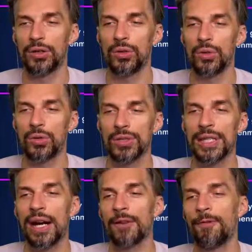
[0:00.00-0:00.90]
to
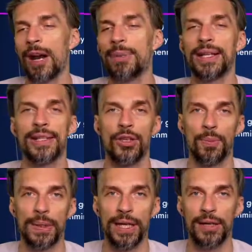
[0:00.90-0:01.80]
start farming as a new
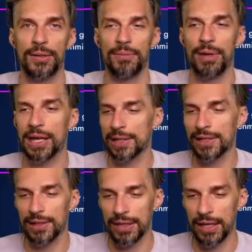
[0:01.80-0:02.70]
player,
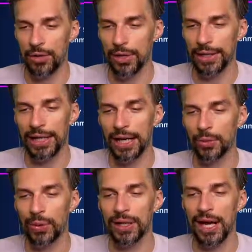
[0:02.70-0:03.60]
because like you can get
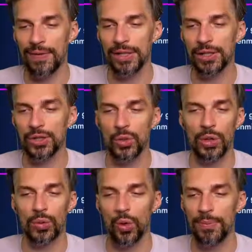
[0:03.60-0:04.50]
it with the harvester, so
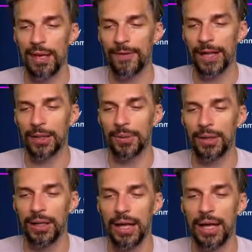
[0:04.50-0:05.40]
it won't be
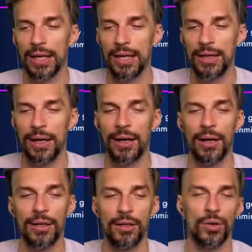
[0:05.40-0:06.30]
available in
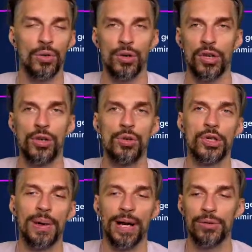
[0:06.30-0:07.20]
huge
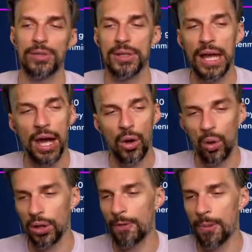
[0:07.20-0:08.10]
amounts,
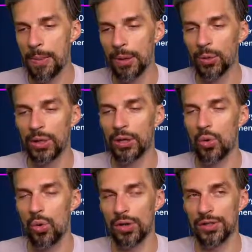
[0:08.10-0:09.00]
only for people with the
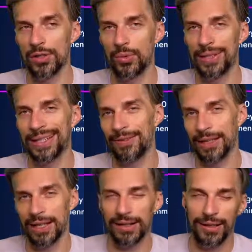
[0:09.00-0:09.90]
quartz, so it have
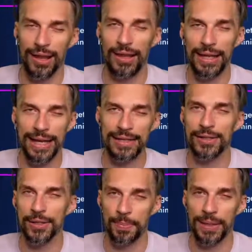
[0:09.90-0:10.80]
like a
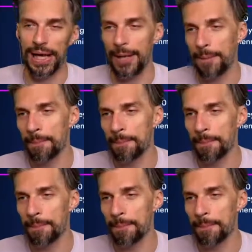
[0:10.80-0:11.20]
less supply.